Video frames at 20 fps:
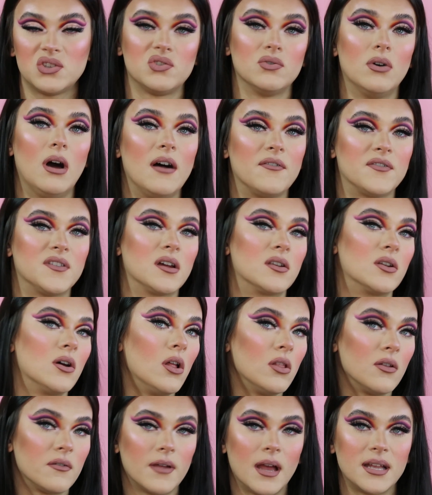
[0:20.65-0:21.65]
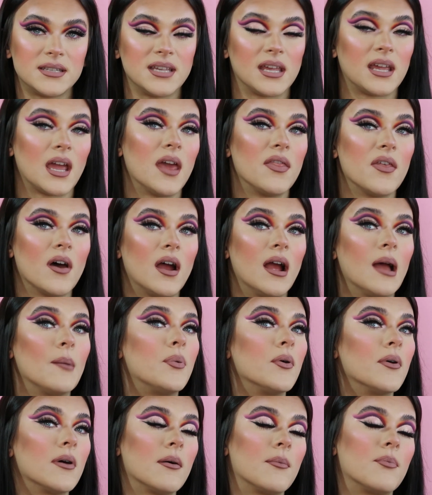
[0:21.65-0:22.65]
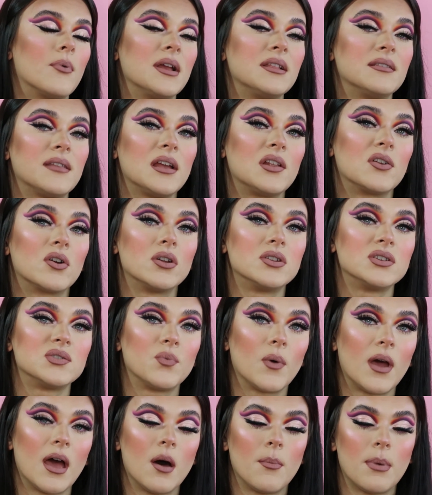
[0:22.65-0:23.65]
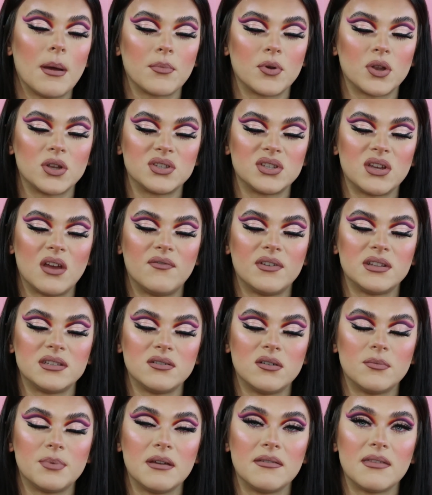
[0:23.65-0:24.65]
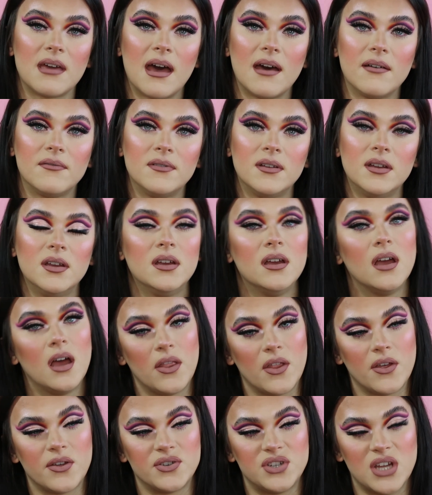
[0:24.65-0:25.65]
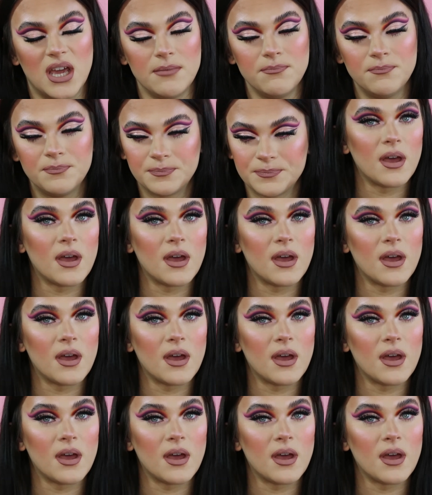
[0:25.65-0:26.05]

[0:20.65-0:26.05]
So I've done all of that together. I put a wing liner on as well, but I'm going to do a video about that another time.